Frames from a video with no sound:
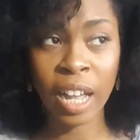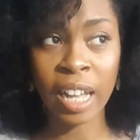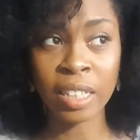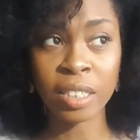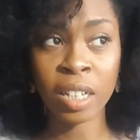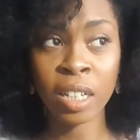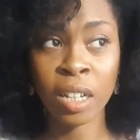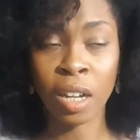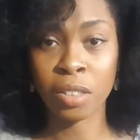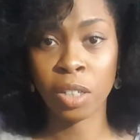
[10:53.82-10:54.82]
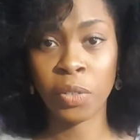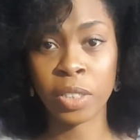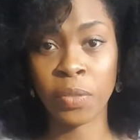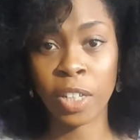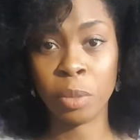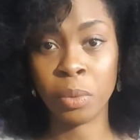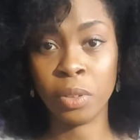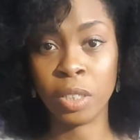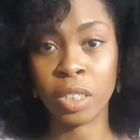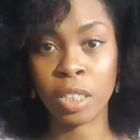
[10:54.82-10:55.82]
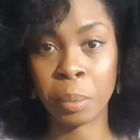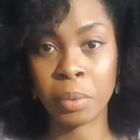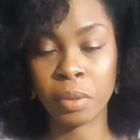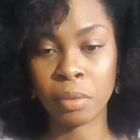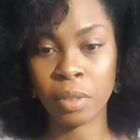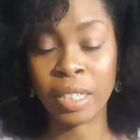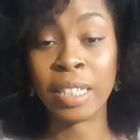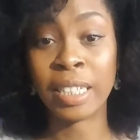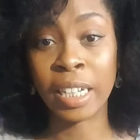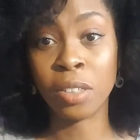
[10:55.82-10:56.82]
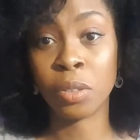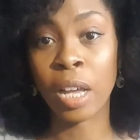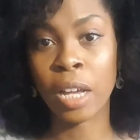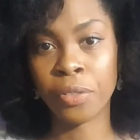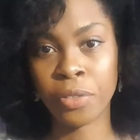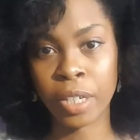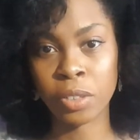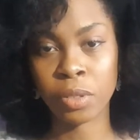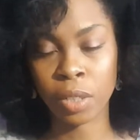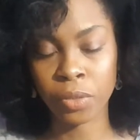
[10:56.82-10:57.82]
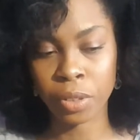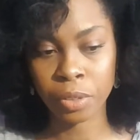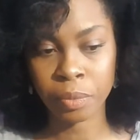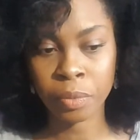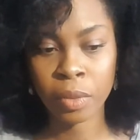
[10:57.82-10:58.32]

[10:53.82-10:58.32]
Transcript: and I don't know if it's available in a double in a D to F range, which I've got,